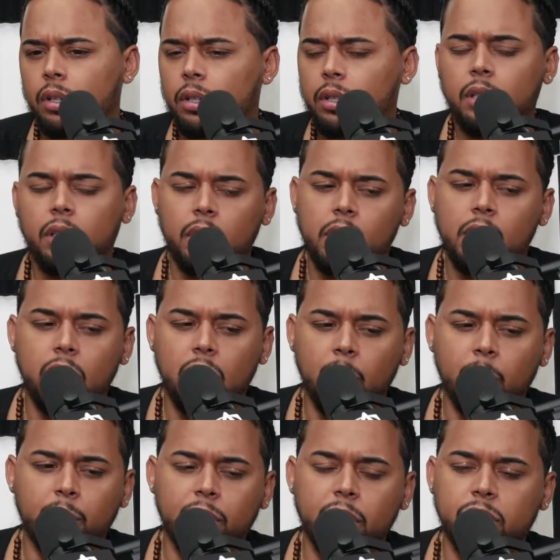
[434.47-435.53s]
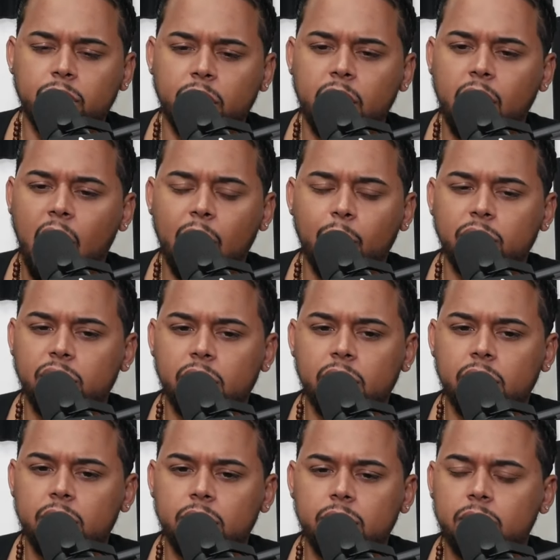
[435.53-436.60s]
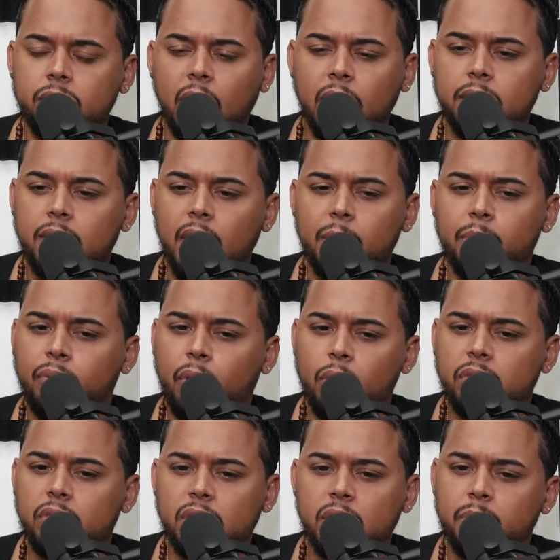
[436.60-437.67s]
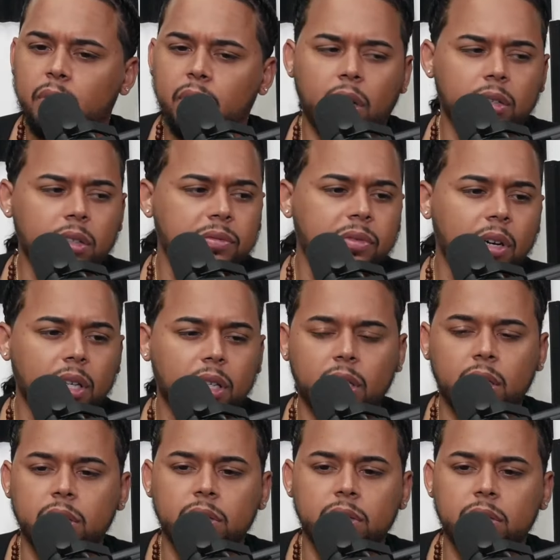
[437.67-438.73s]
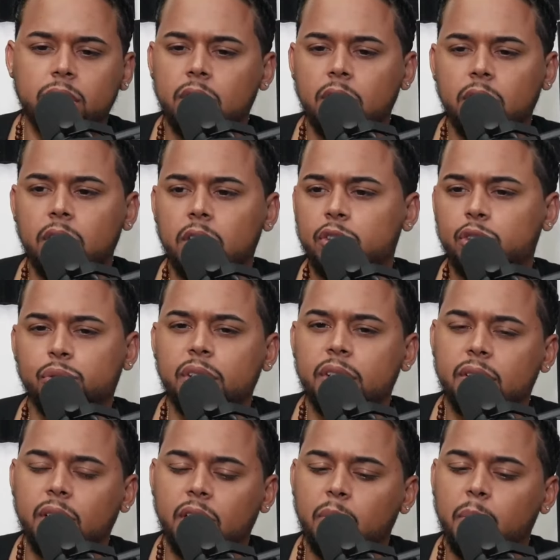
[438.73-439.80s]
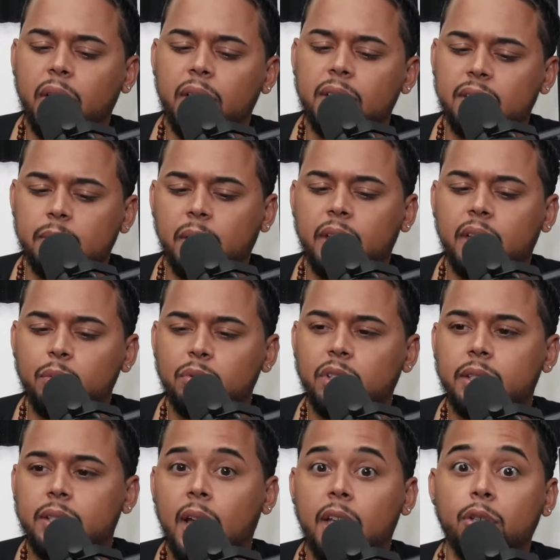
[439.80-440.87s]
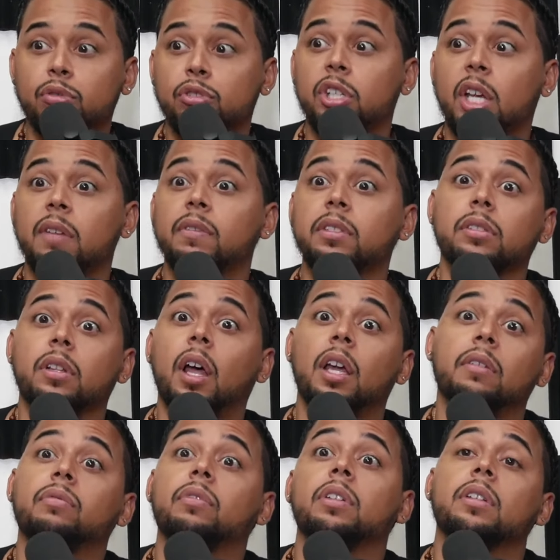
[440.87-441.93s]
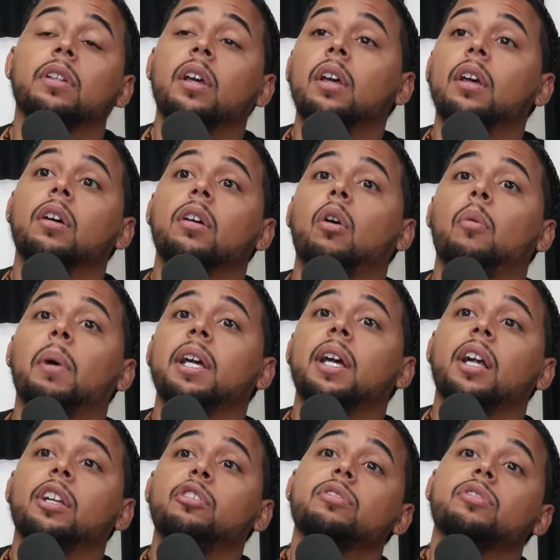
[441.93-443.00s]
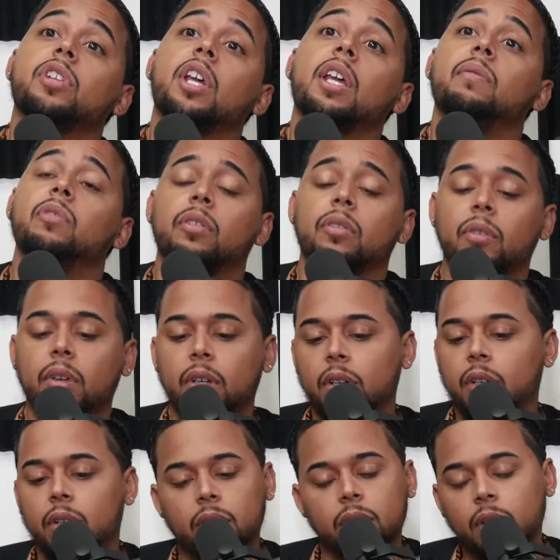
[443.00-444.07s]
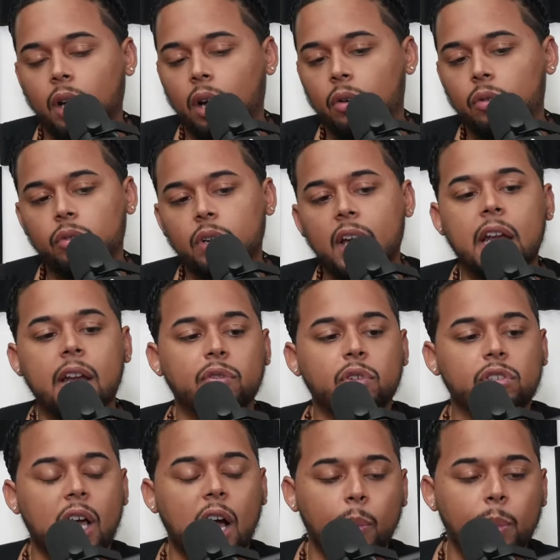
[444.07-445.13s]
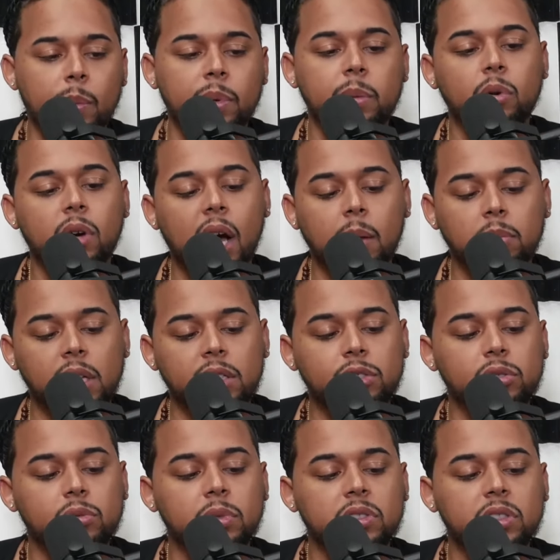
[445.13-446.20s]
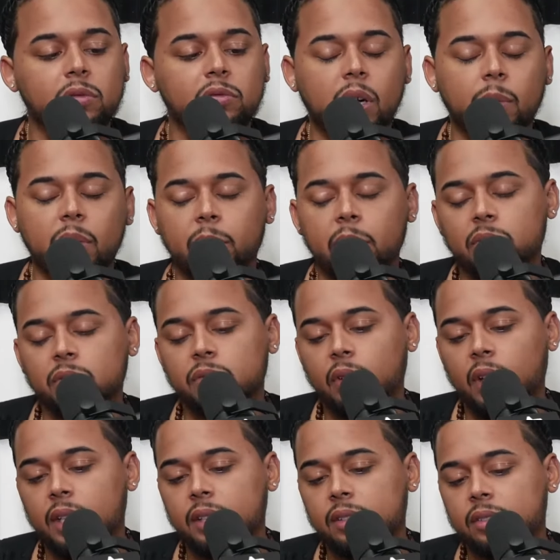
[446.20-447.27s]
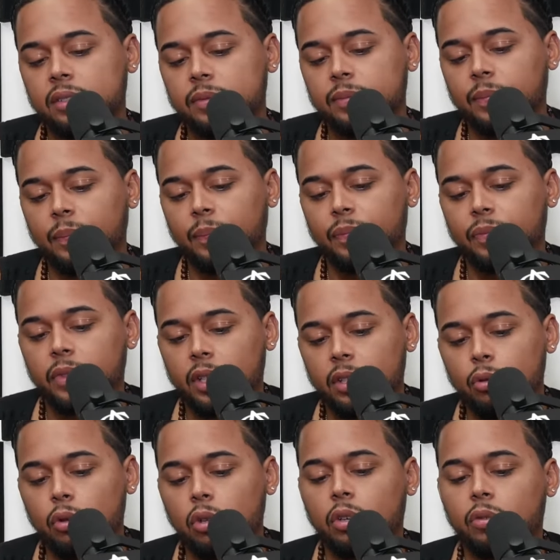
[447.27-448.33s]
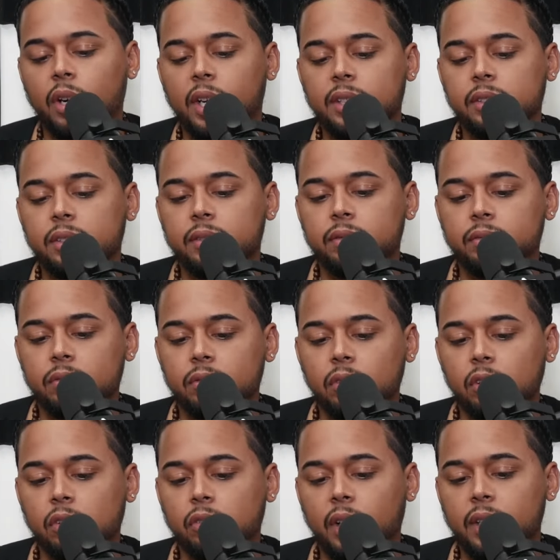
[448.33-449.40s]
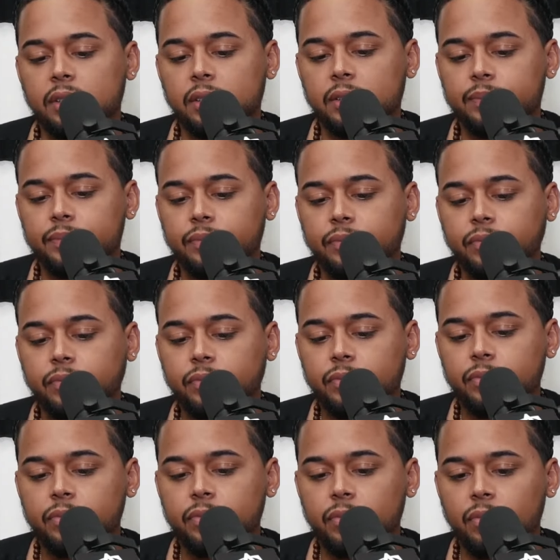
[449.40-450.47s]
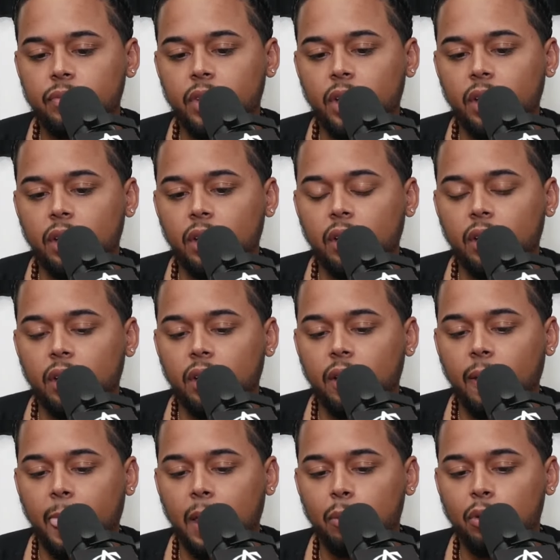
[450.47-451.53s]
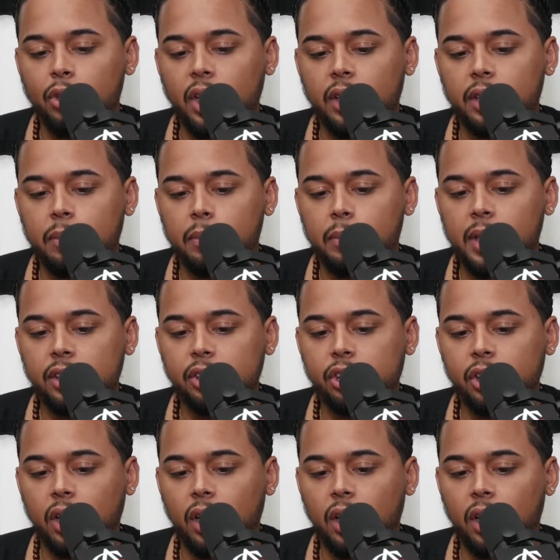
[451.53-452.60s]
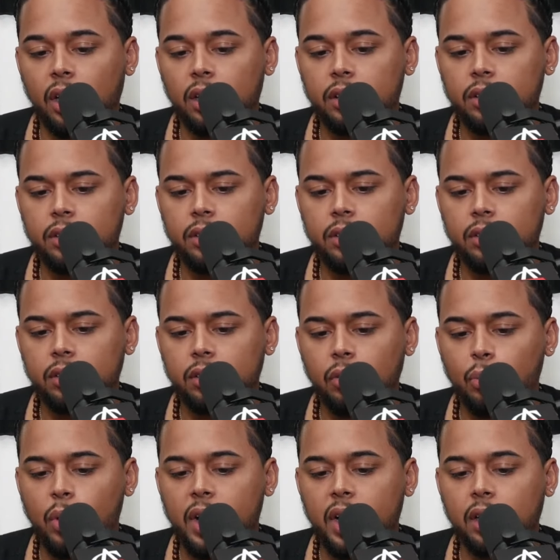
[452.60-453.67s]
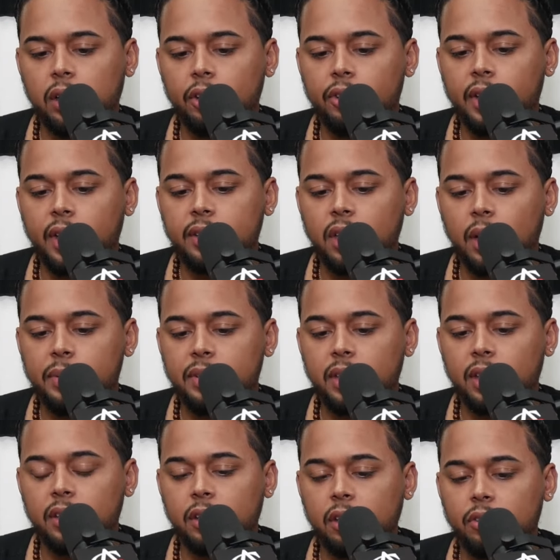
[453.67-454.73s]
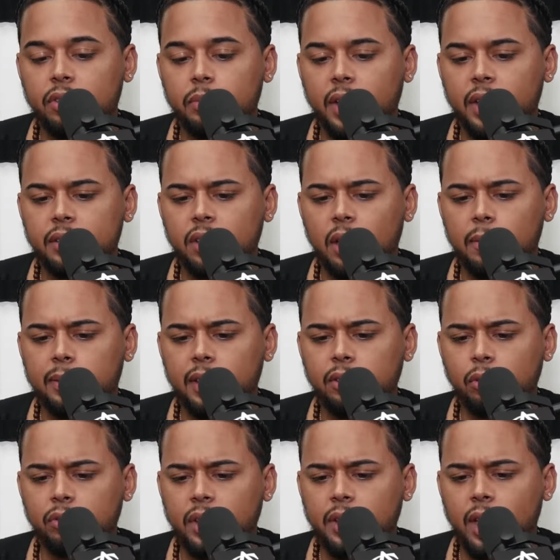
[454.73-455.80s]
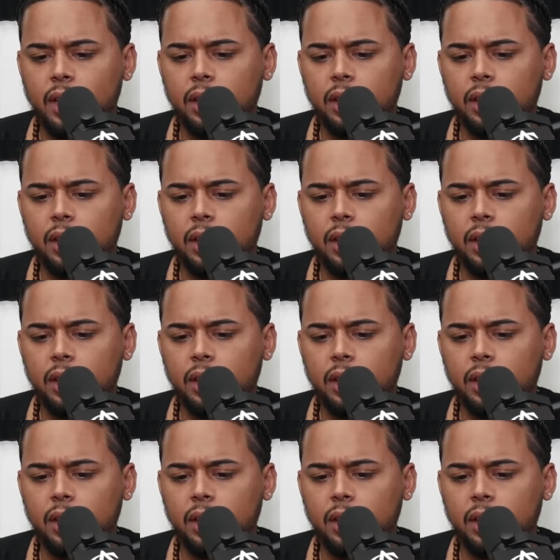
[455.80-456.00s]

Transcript: He, he I'm pretty sure the guy wasn't, like, dead broke, sleeping on the fucking in the streets. Like, you're making it seem like he was like that, and you saved his life, and oh my god, you're a savior. No, and if you're helping people, God bless you. But to rub it in people's face, it's crazy. You look crazy. You, you look crazy. About the girlfriend part with the ex. Well, yeah, the Mitch uh, when it cleared things up, he said, "Let's clear some things up. Please don't take that